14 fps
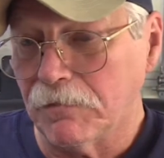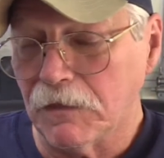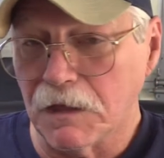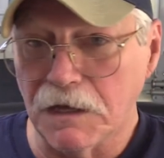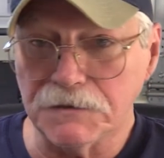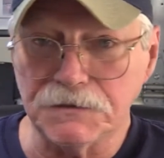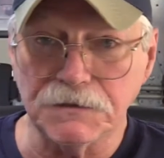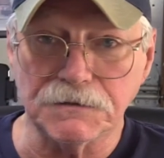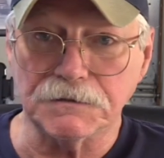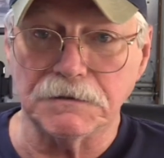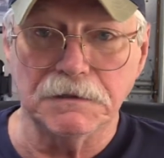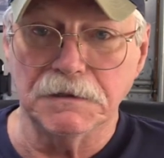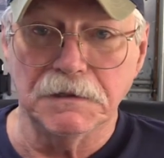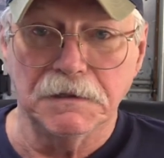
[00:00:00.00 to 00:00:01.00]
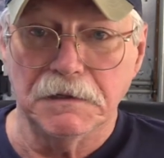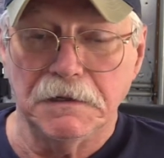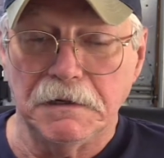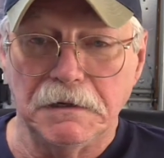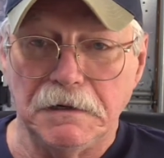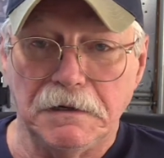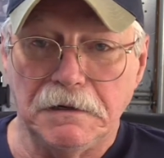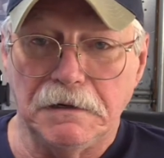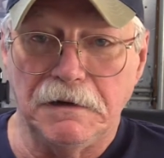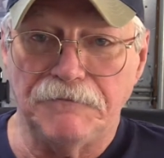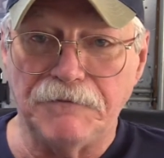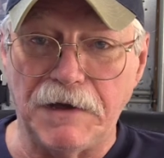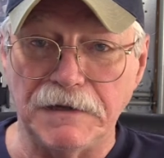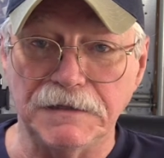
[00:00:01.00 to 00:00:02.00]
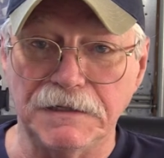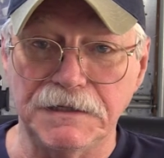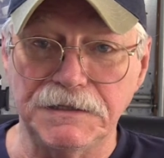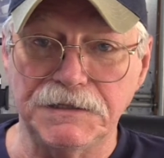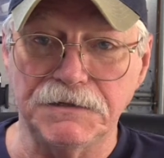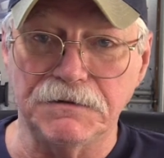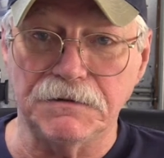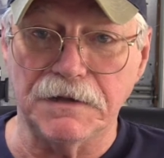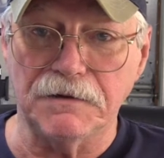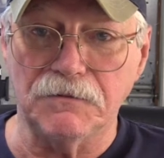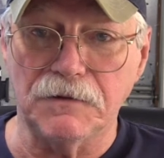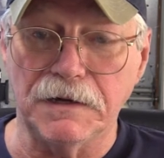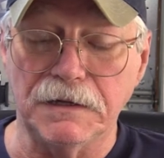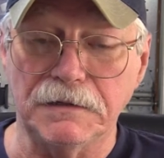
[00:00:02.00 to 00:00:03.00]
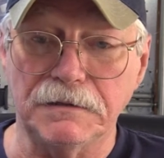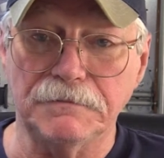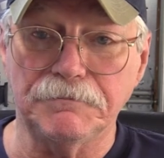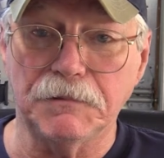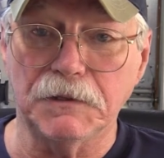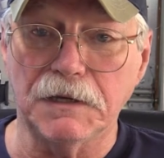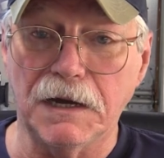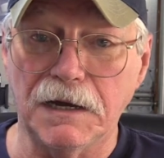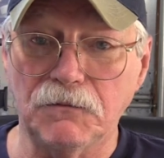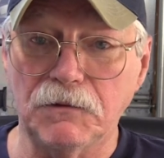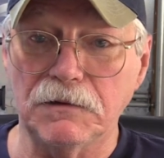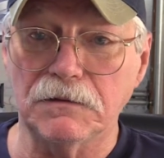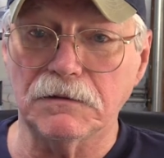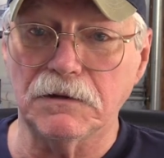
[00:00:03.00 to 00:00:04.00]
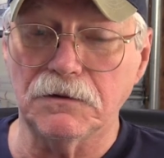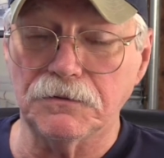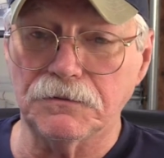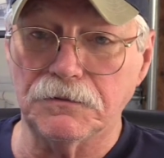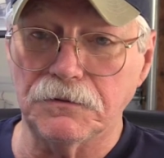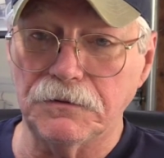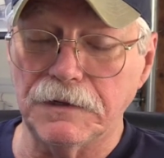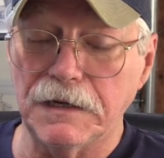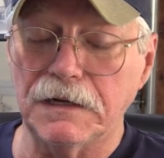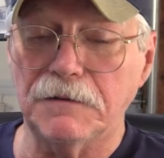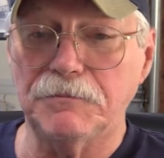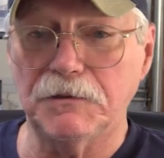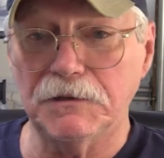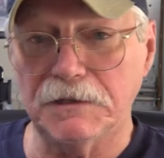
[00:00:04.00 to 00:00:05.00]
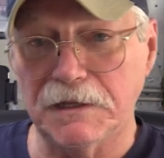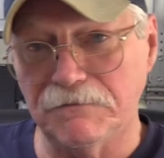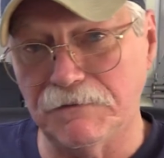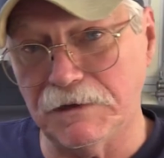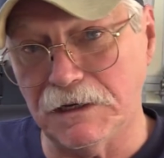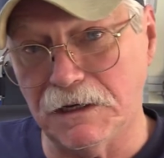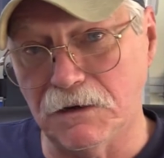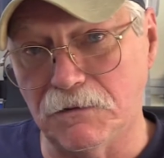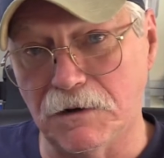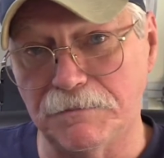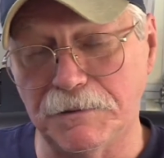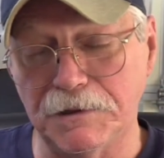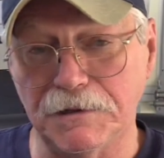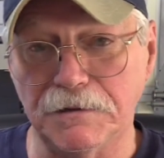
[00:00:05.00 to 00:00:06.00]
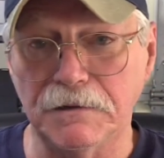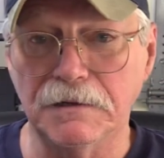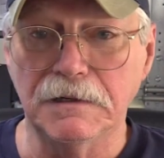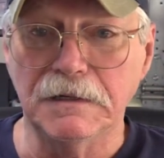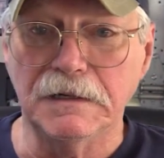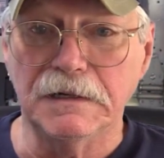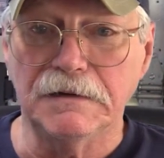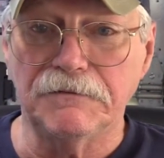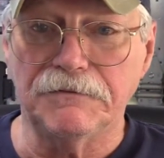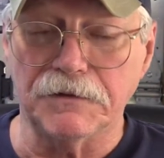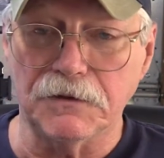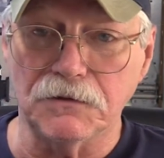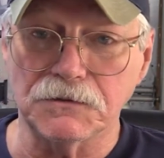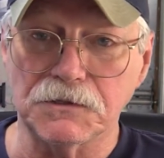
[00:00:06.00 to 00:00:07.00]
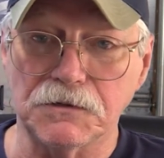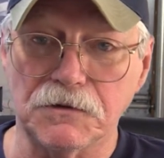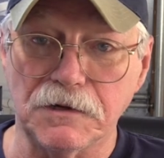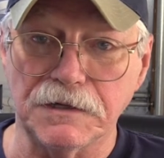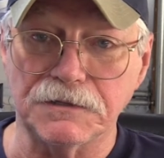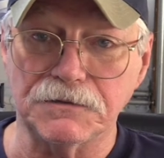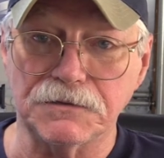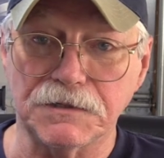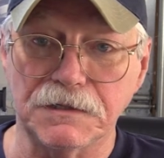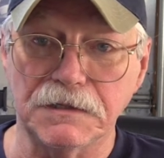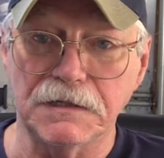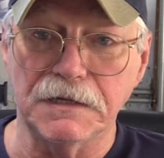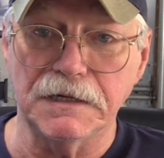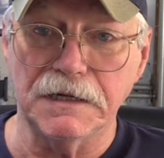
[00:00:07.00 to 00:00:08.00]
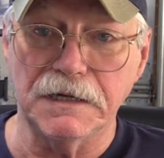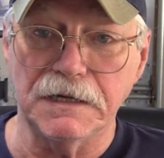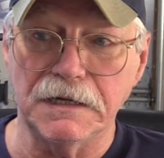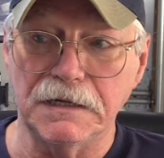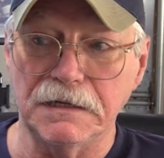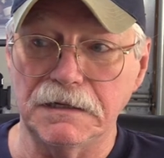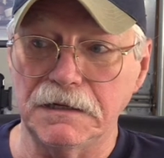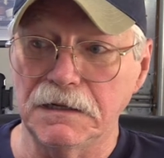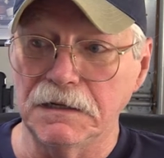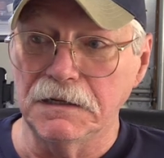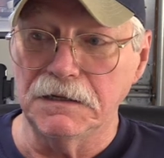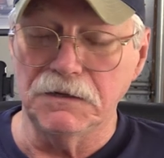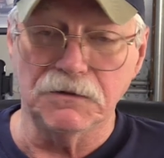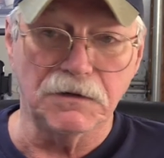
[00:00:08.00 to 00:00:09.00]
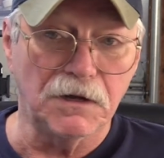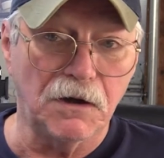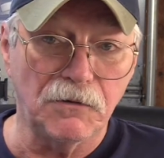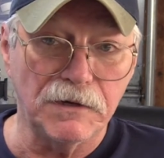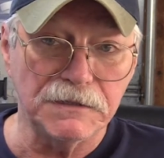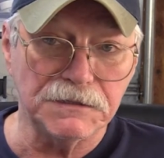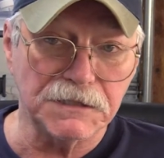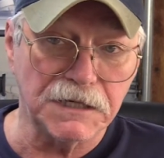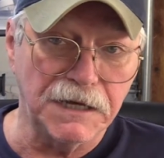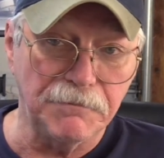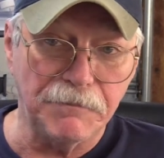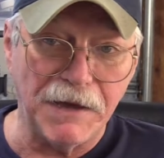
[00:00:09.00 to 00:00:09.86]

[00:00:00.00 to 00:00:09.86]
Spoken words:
That's just, I find it easier that way. But I will go through that. I'll put that video up here for those who are interested, and you can always skip